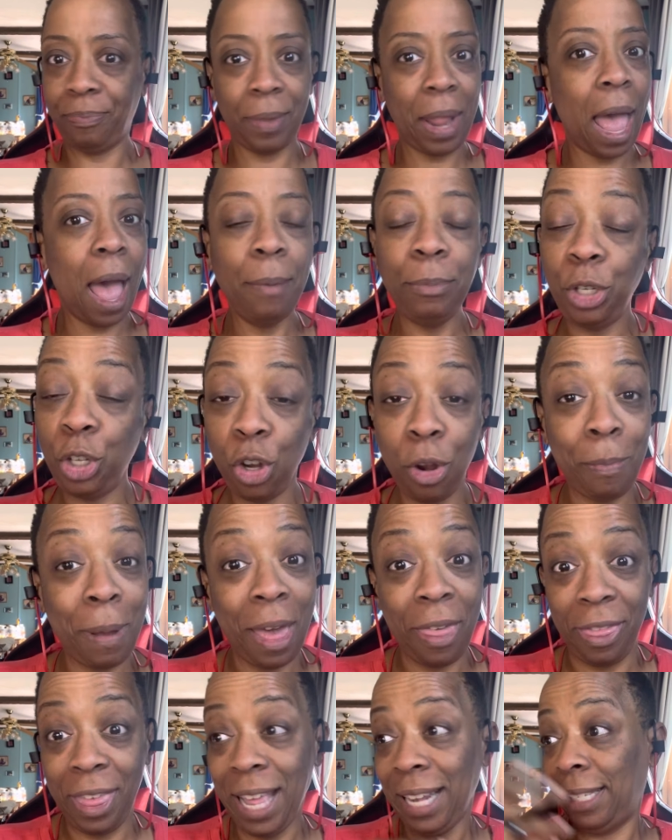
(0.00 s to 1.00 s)
I'm sure
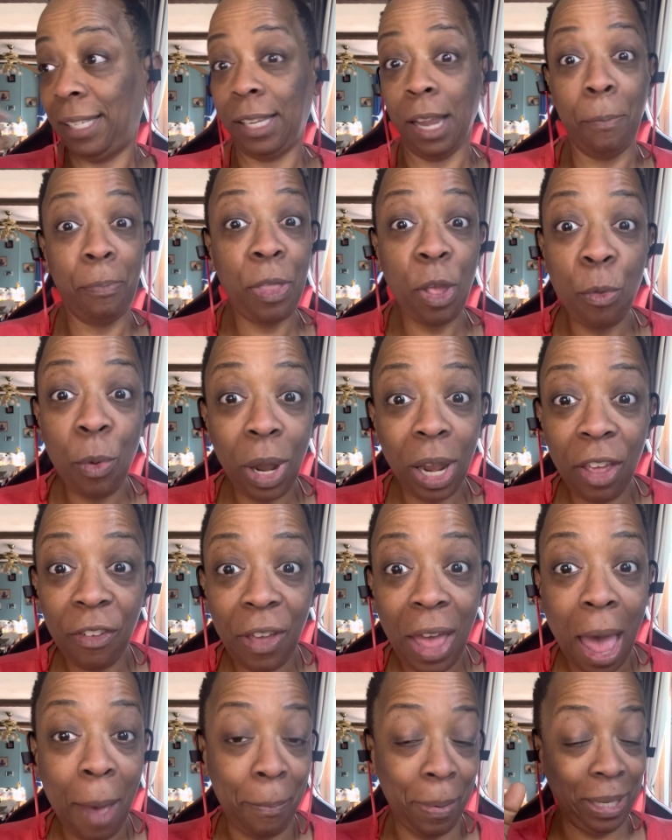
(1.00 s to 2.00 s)
by then something will have
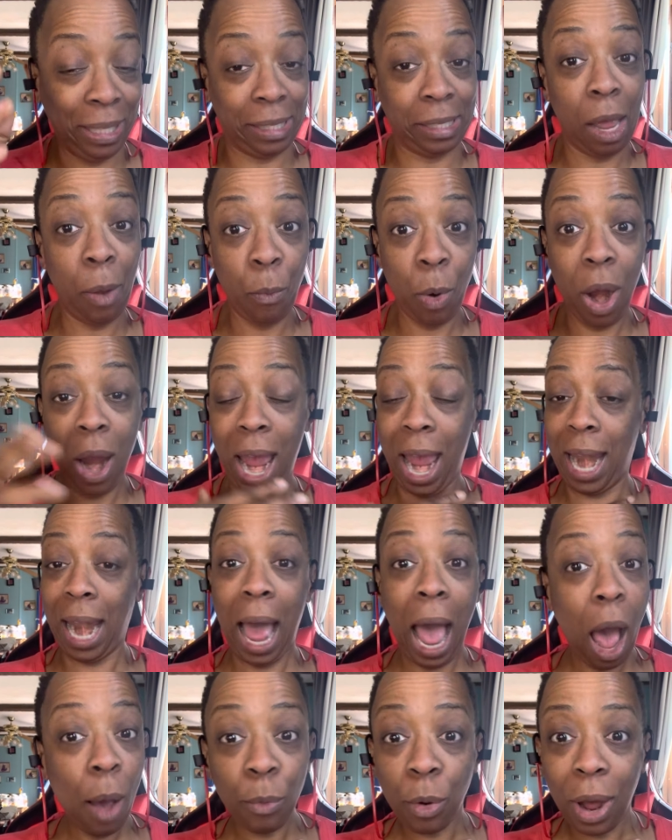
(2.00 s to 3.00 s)
happened somewhere and
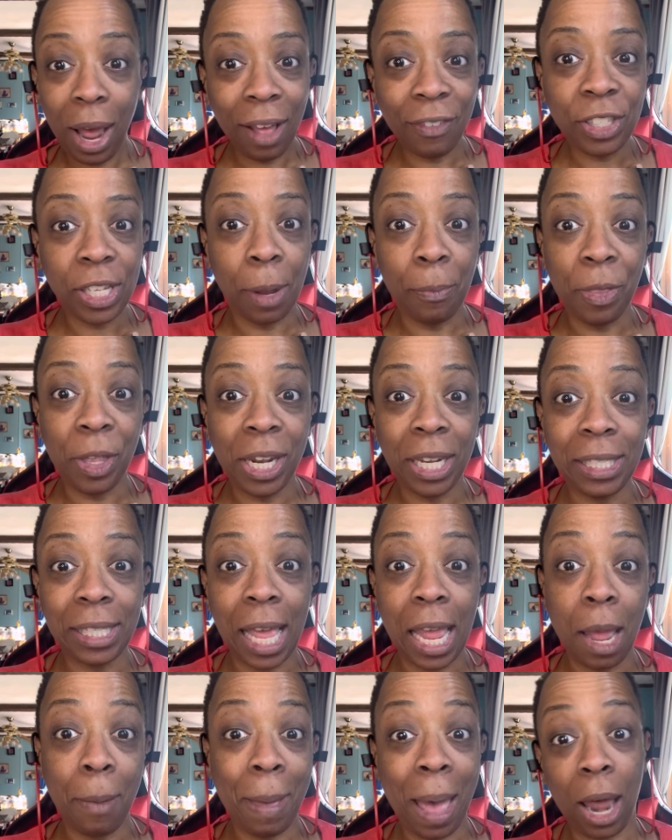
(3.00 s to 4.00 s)
I will have something to
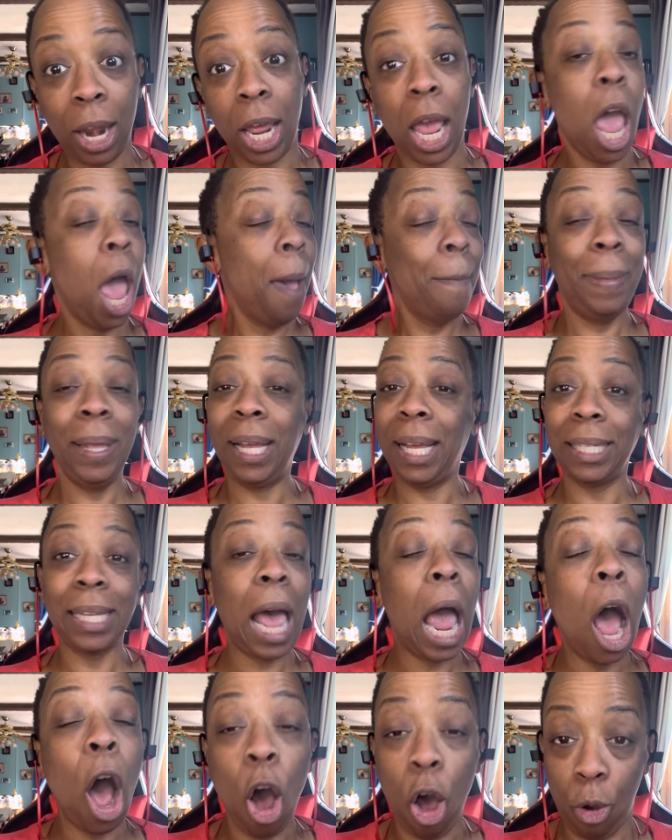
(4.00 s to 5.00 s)
say about it because
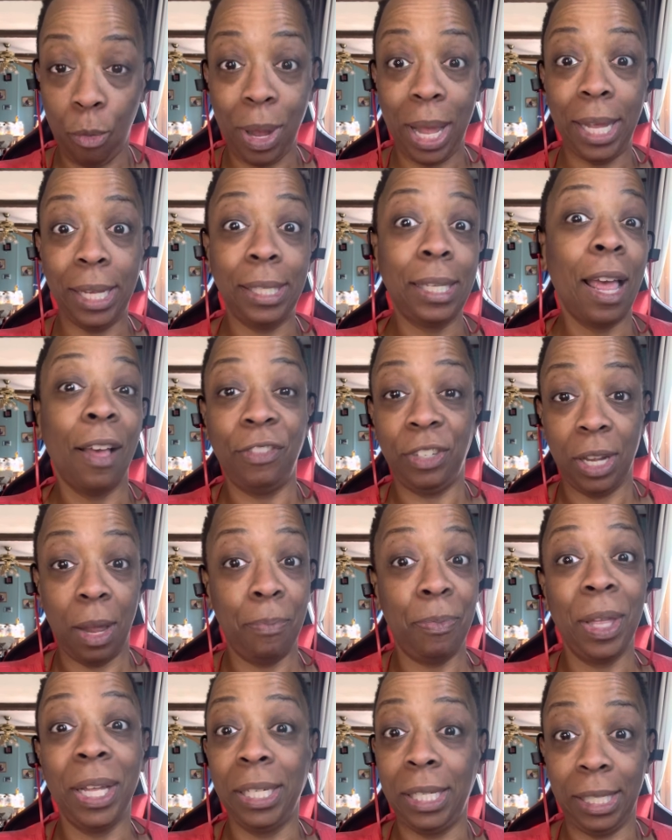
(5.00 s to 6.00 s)
I always have
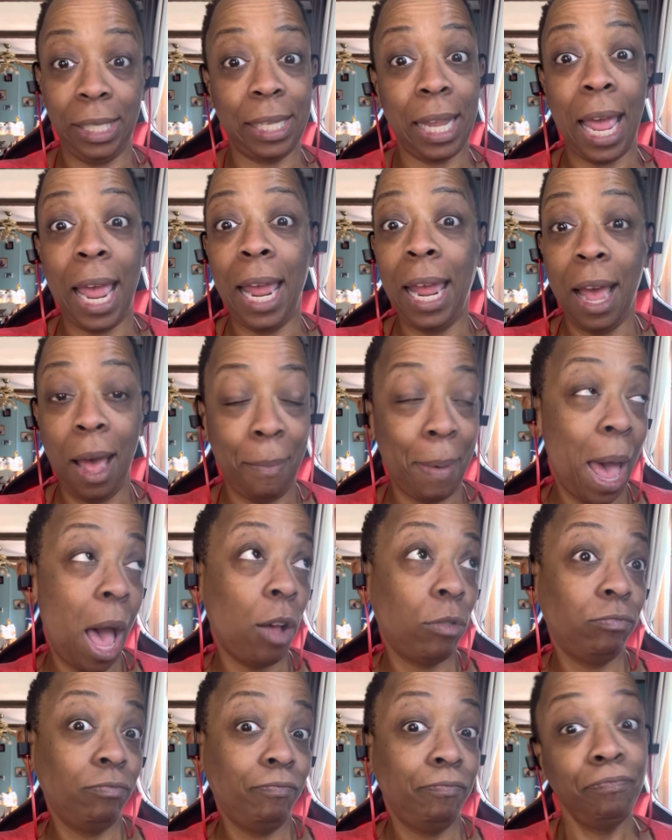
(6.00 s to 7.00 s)
something to say
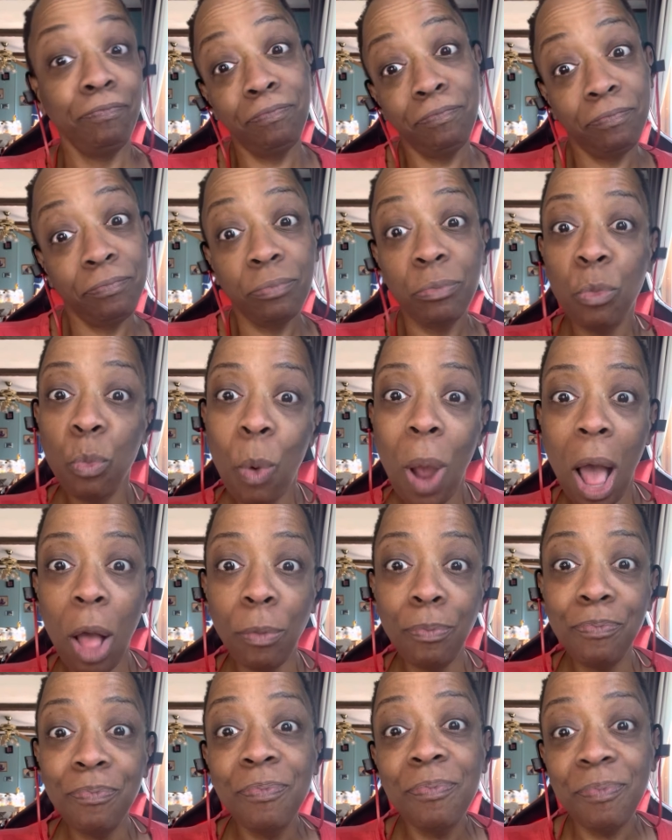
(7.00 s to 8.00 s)
about,
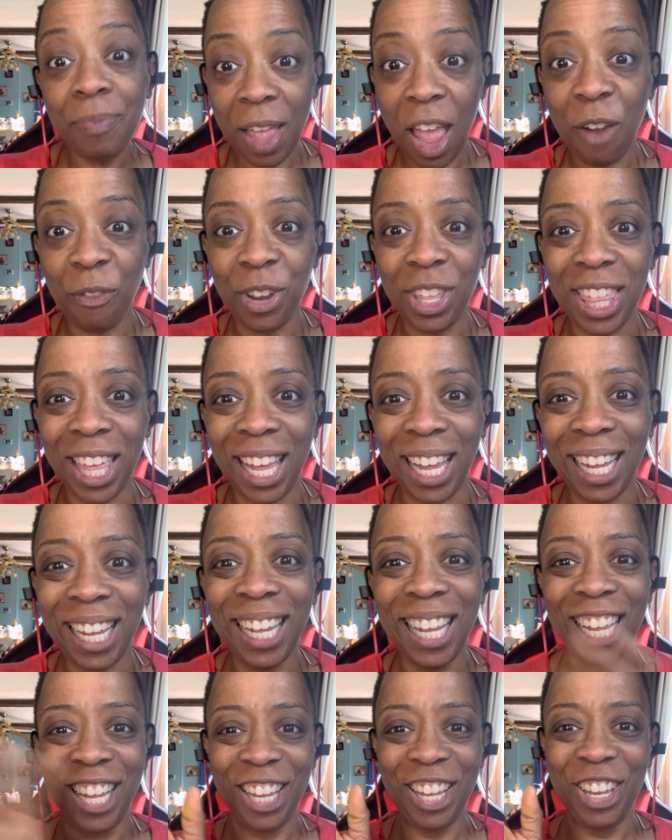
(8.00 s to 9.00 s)
well, everything.
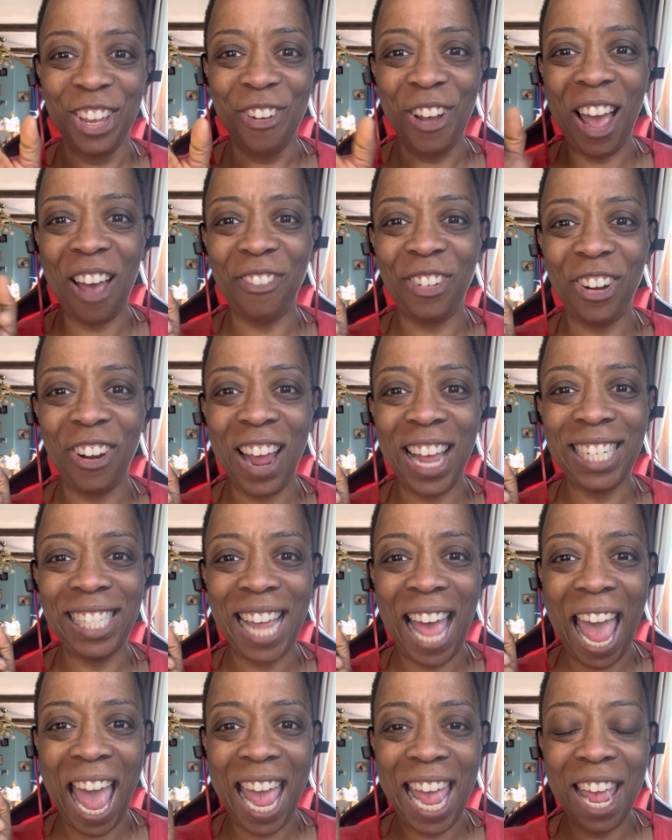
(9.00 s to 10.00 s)
You have a great
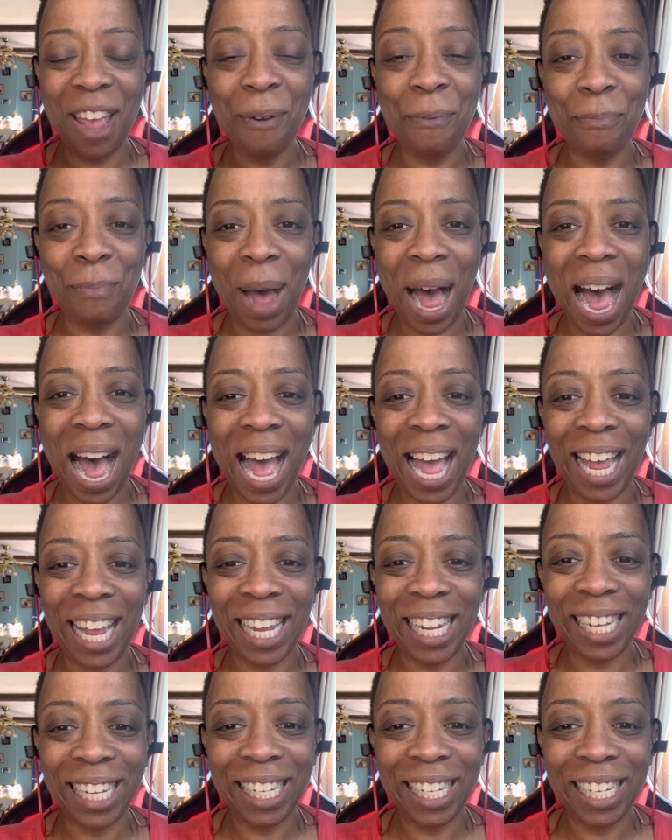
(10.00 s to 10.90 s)
day. Bye.